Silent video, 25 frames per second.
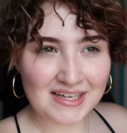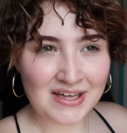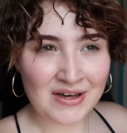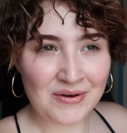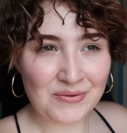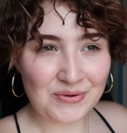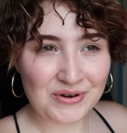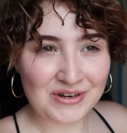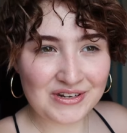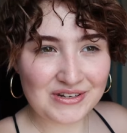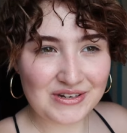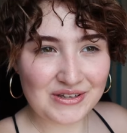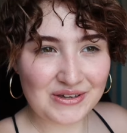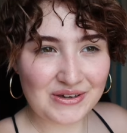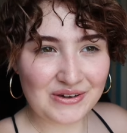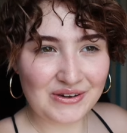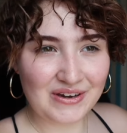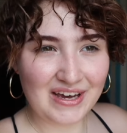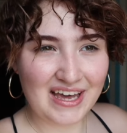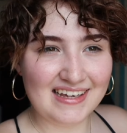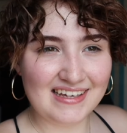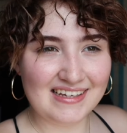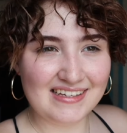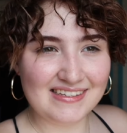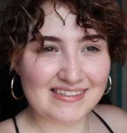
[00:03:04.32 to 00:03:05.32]
thing I want to do
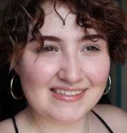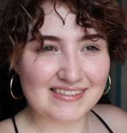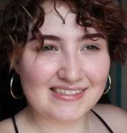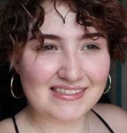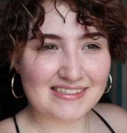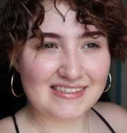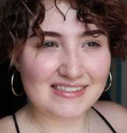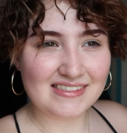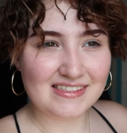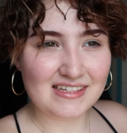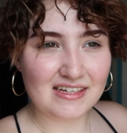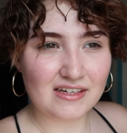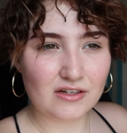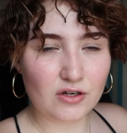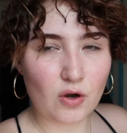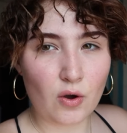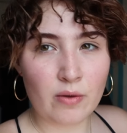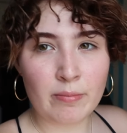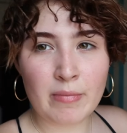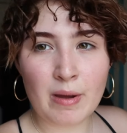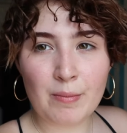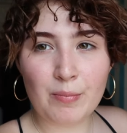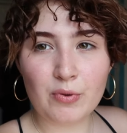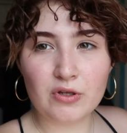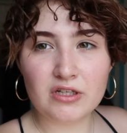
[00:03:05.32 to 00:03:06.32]
is go
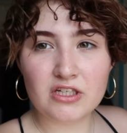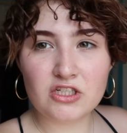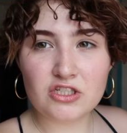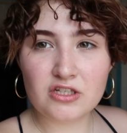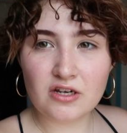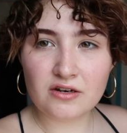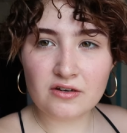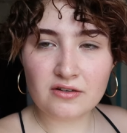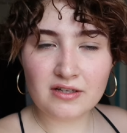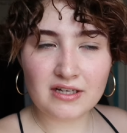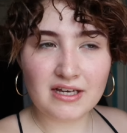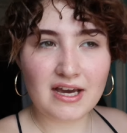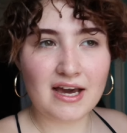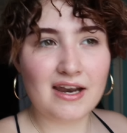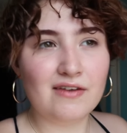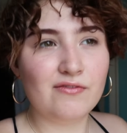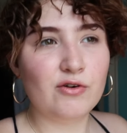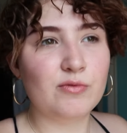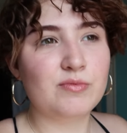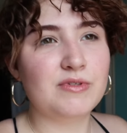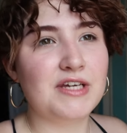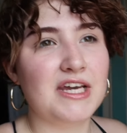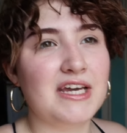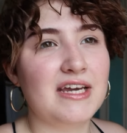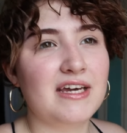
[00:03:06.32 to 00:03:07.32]
in my bullet journal and kind of
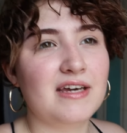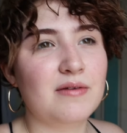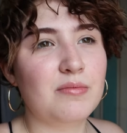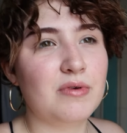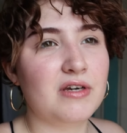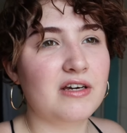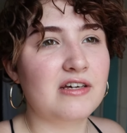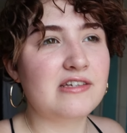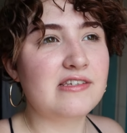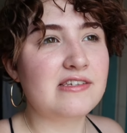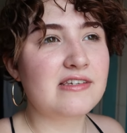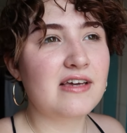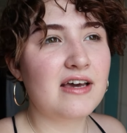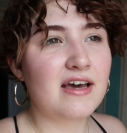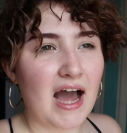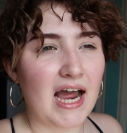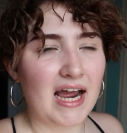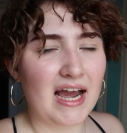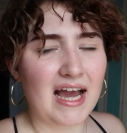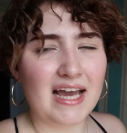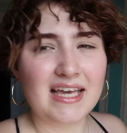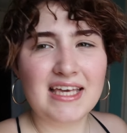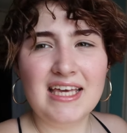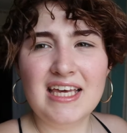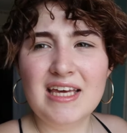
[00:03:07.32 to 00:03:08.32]
update it because
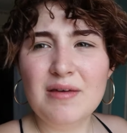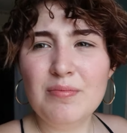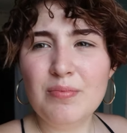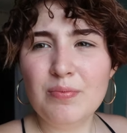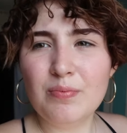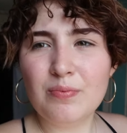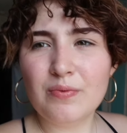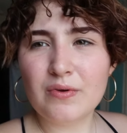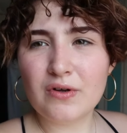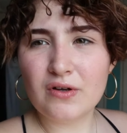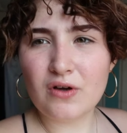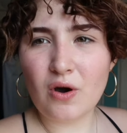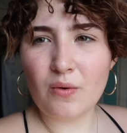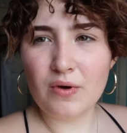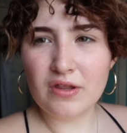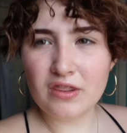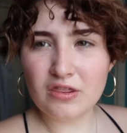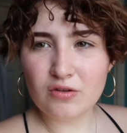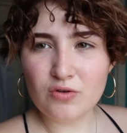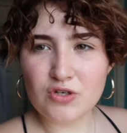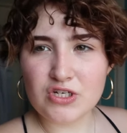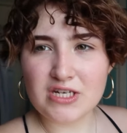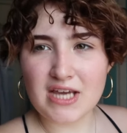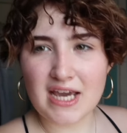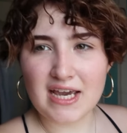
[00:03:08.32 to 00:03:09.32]
I, I keep going
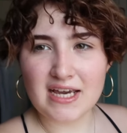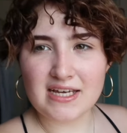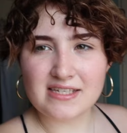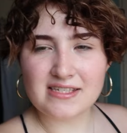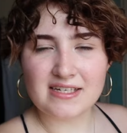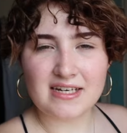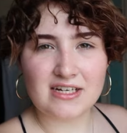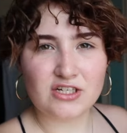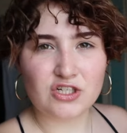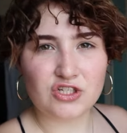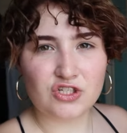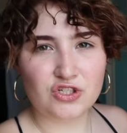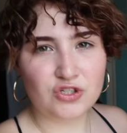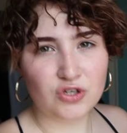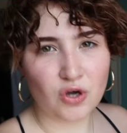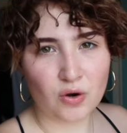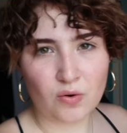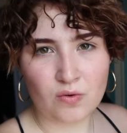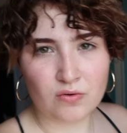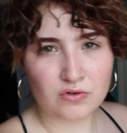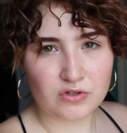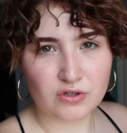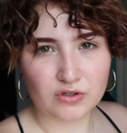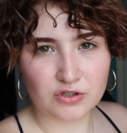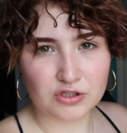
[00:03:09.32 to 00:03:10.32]
through days and I just
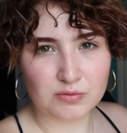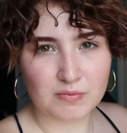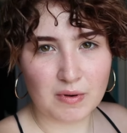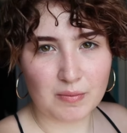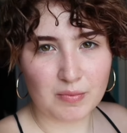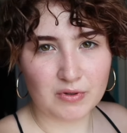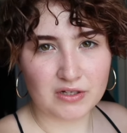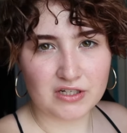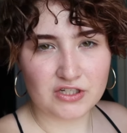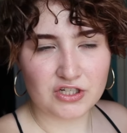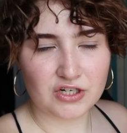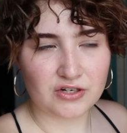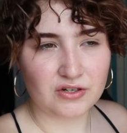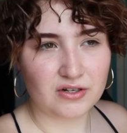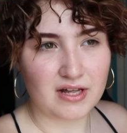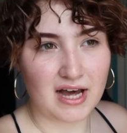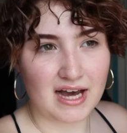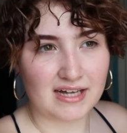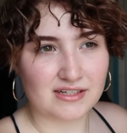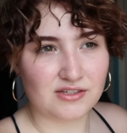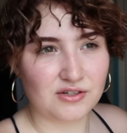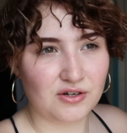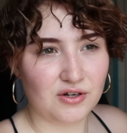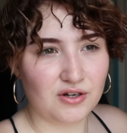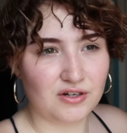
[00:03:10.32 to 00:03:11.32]
don't touch my bullet journal
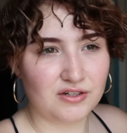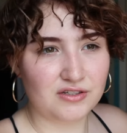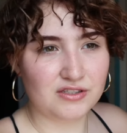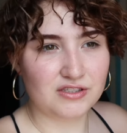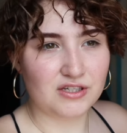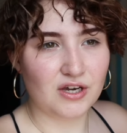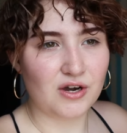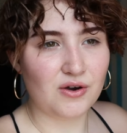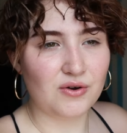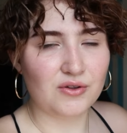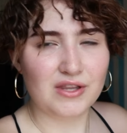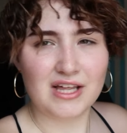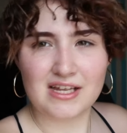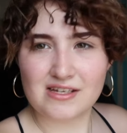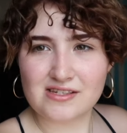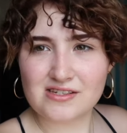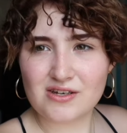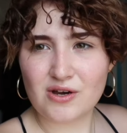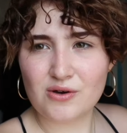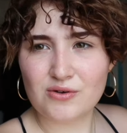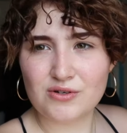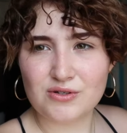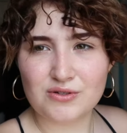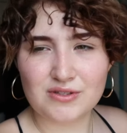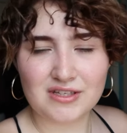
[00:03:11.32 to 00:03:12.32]
at all so let's
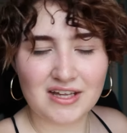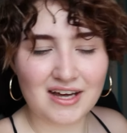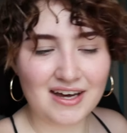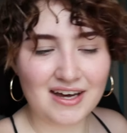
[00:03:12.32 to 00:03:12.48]
go do